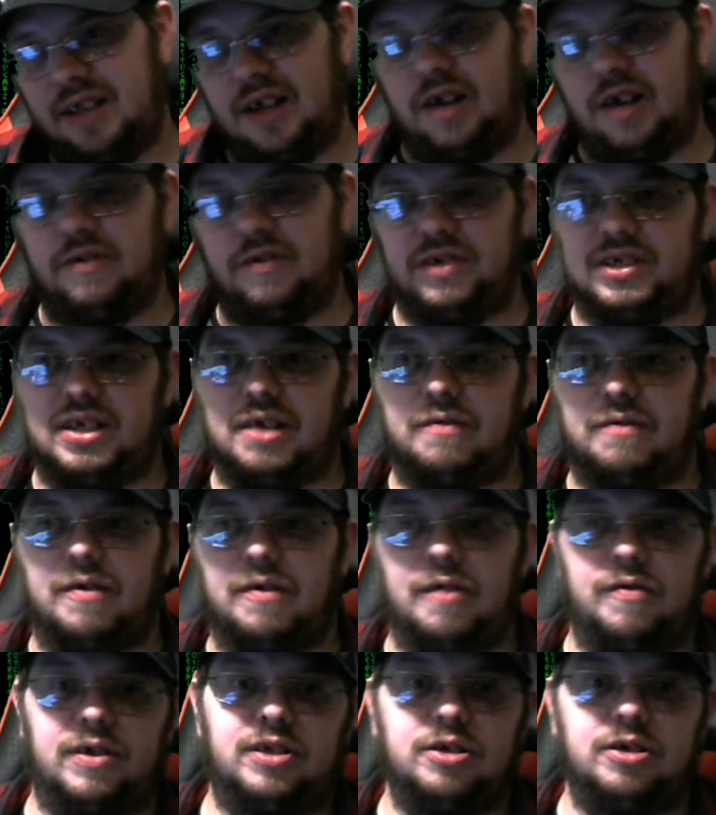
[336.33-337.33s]
obviously,
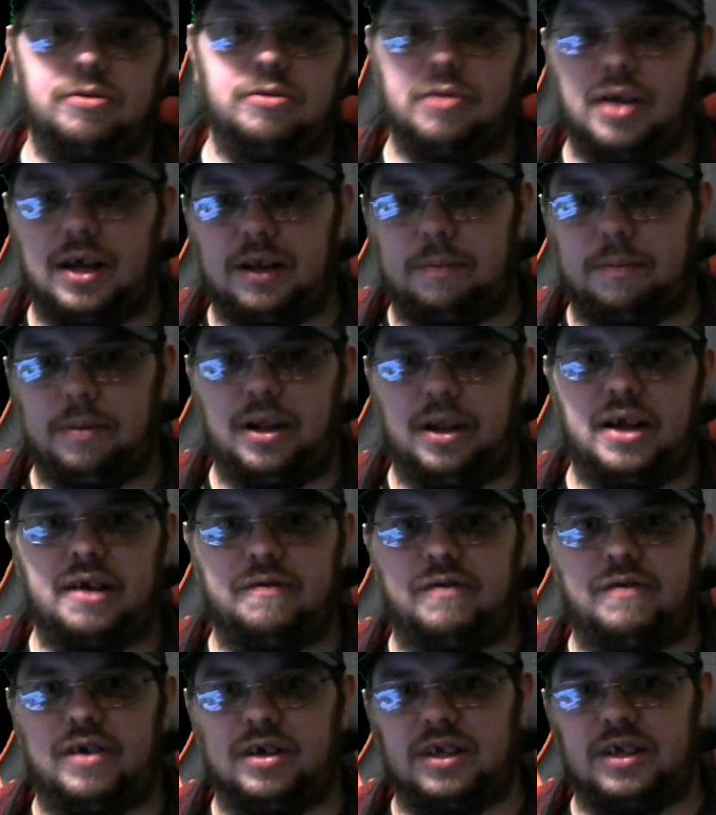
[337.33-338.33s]
if I do like the
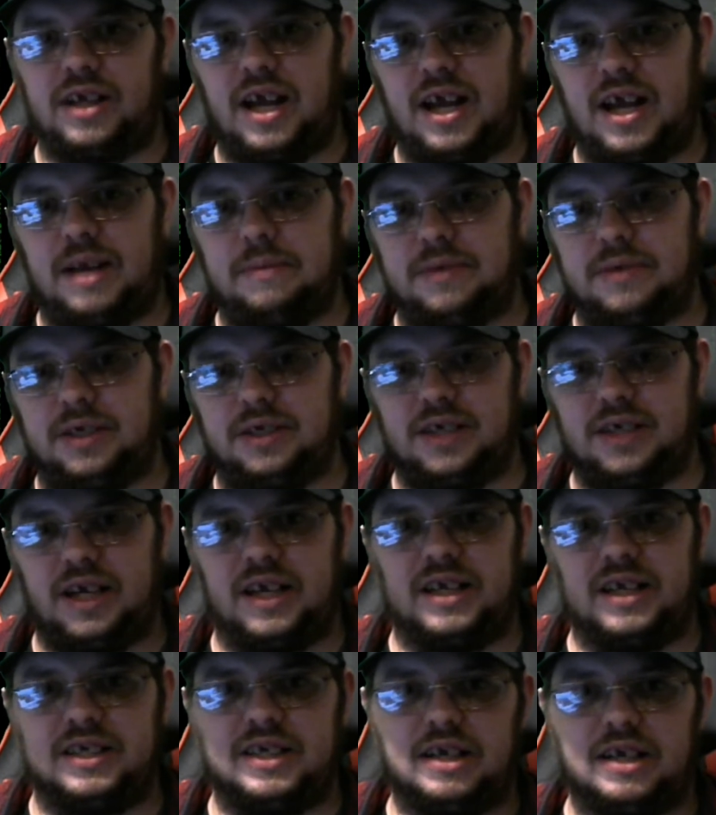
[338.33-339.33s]
Play-A-Thon games, it's
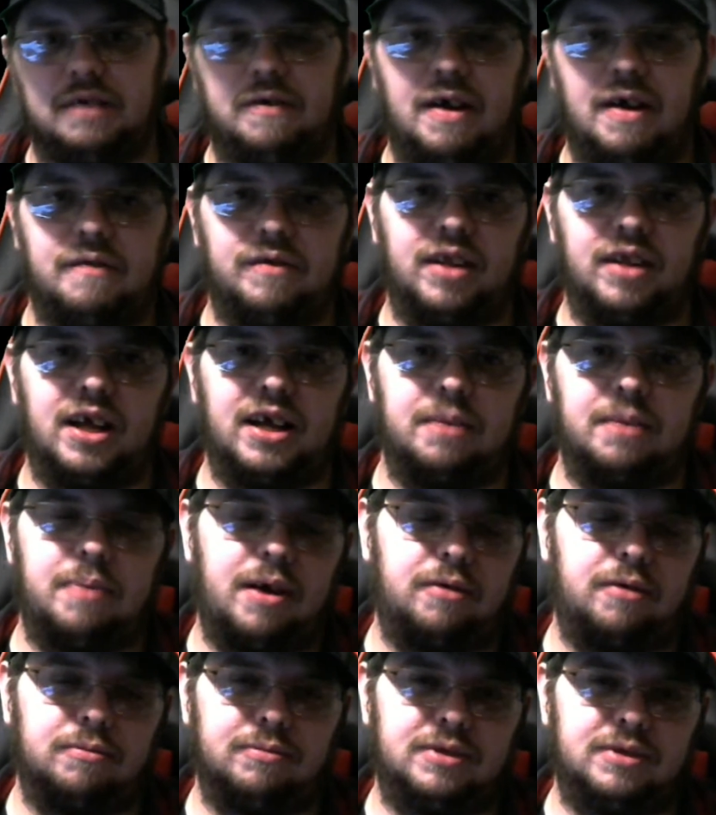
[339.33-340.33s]
like instead of having like
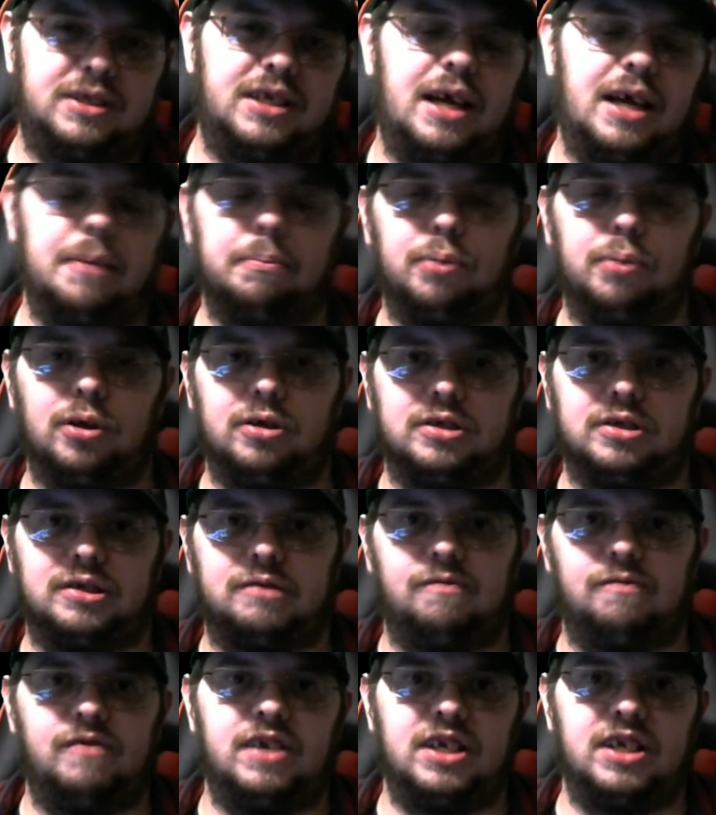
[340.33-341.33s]
about 10
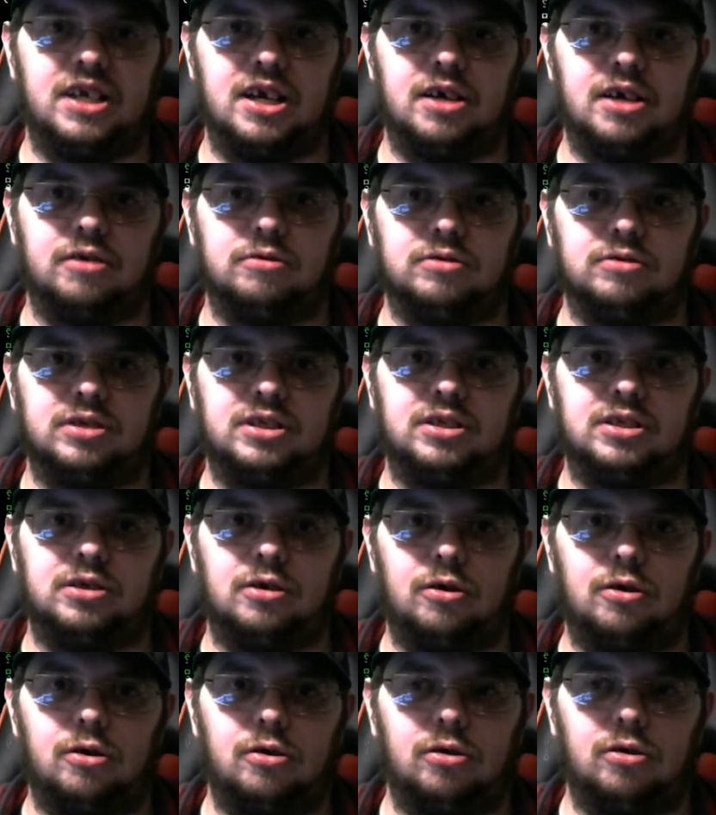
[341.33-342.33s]
plus videos
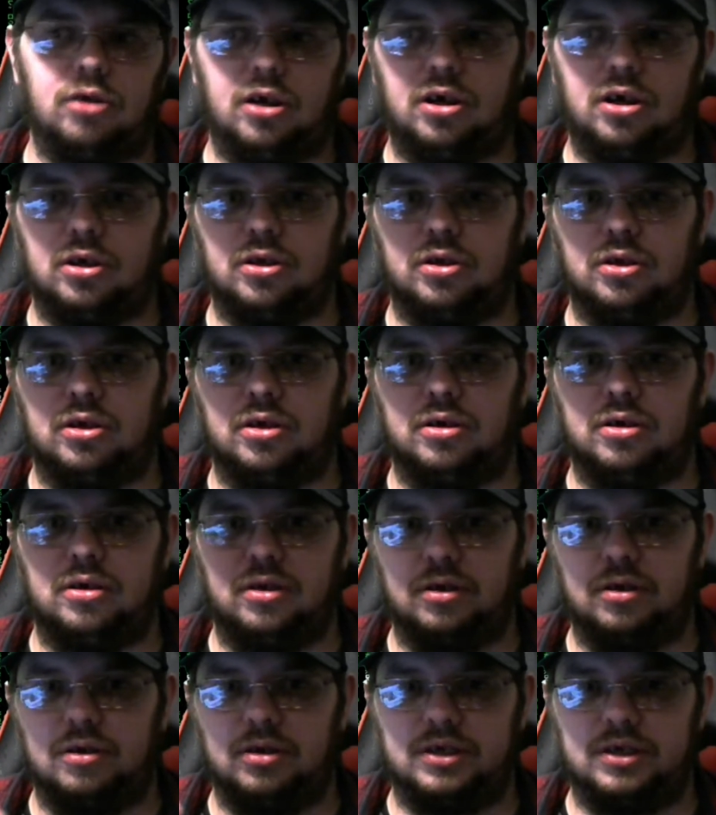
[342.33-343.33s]
all on
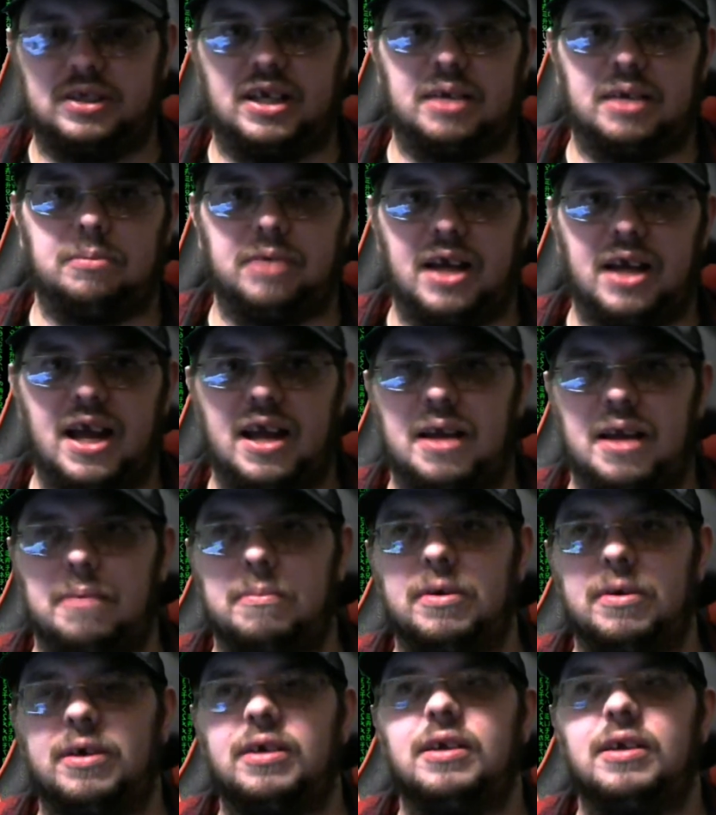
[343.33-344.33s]
the same
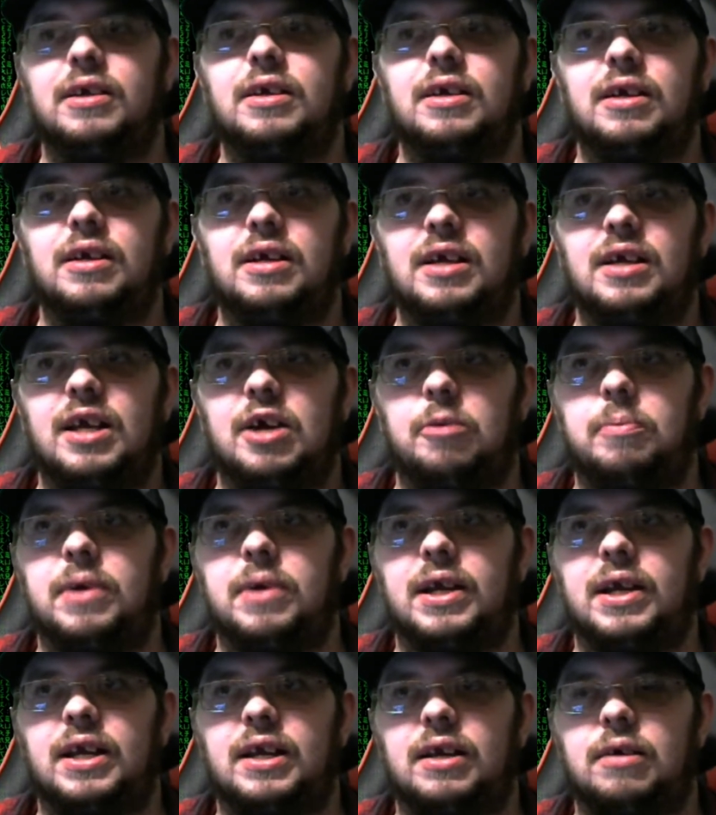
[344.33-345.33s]
game, it'll
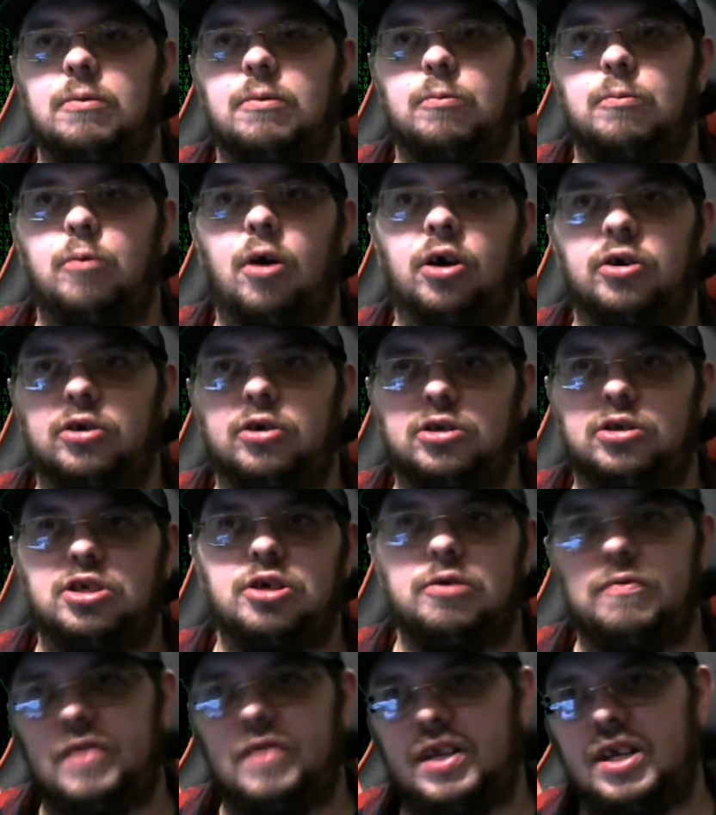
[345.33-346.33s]
be 1 or
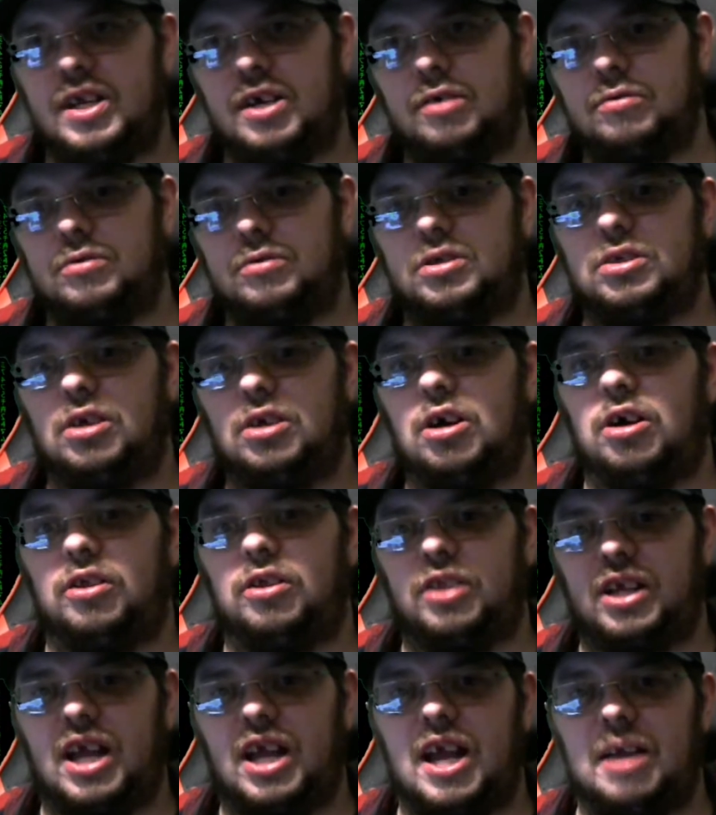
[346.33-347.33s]
2 videos
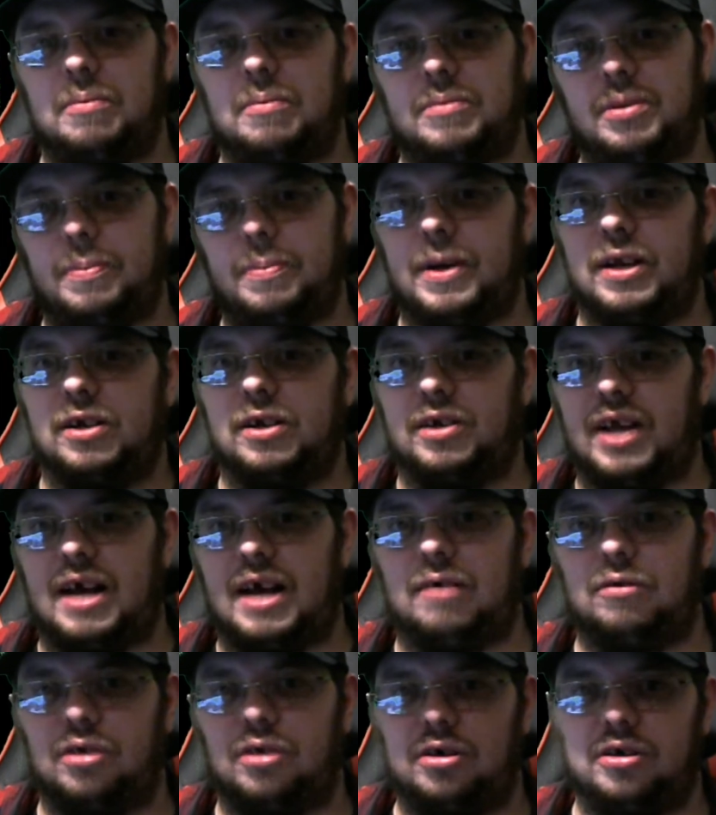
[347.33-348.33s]
on the game, depending on
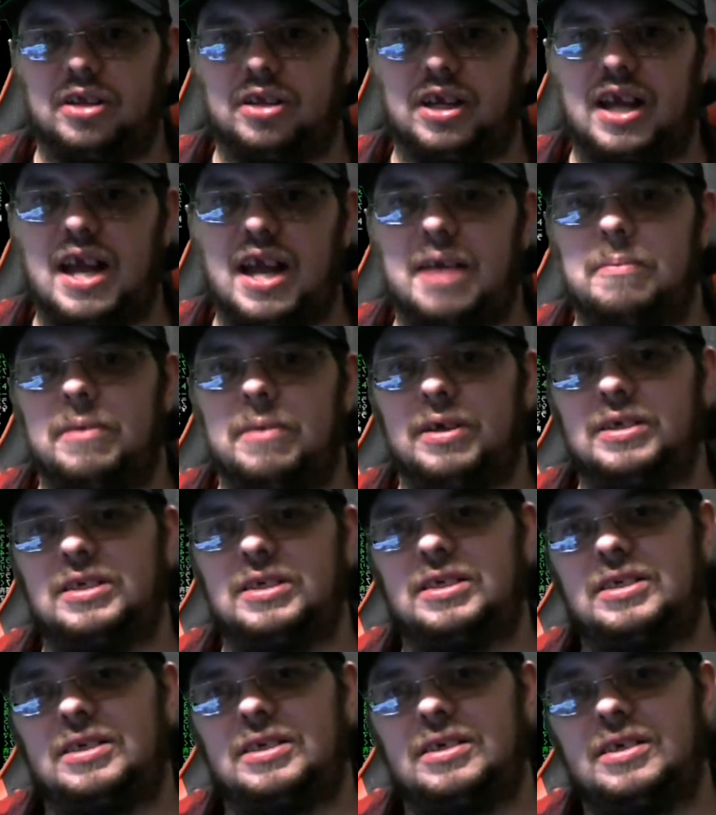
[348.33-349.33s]
how long the game
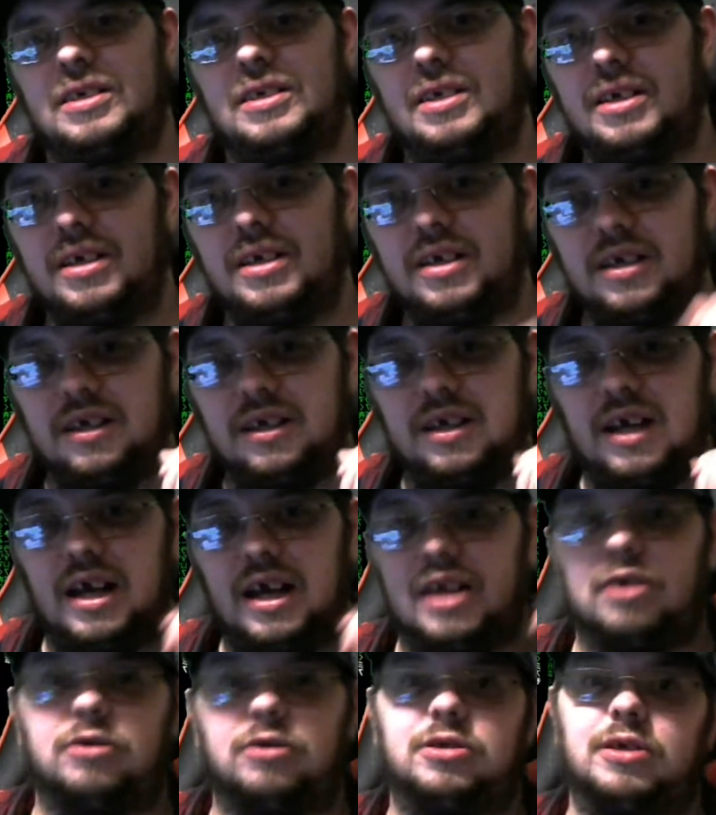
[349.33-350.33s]
is,
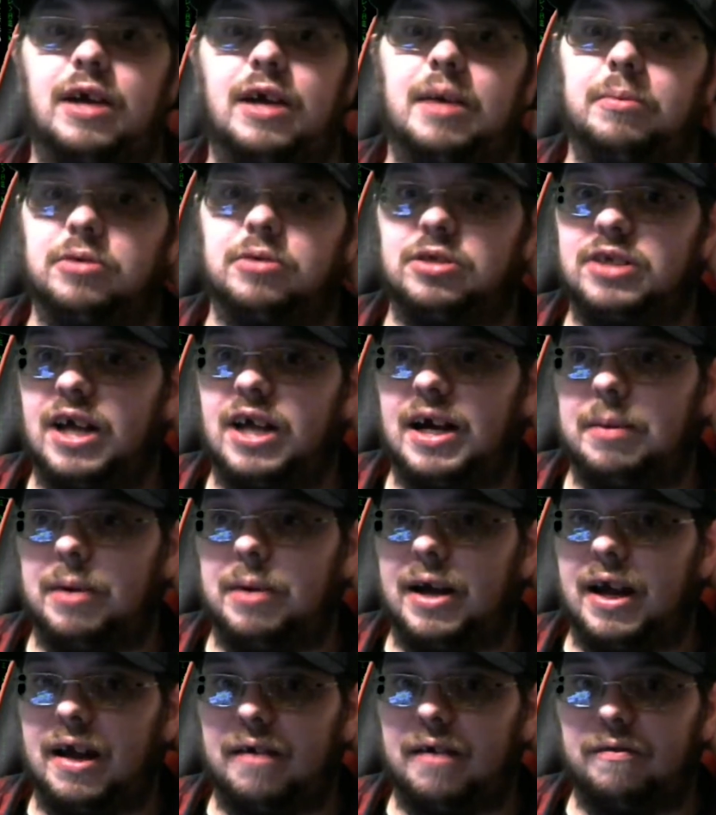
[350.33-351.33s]
and also how much time
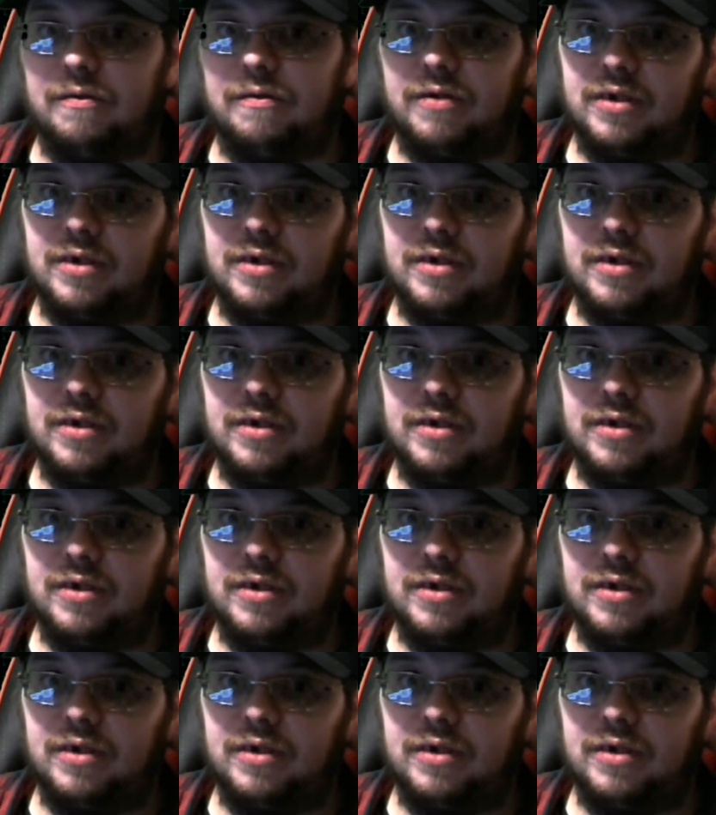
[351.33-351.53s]
I have.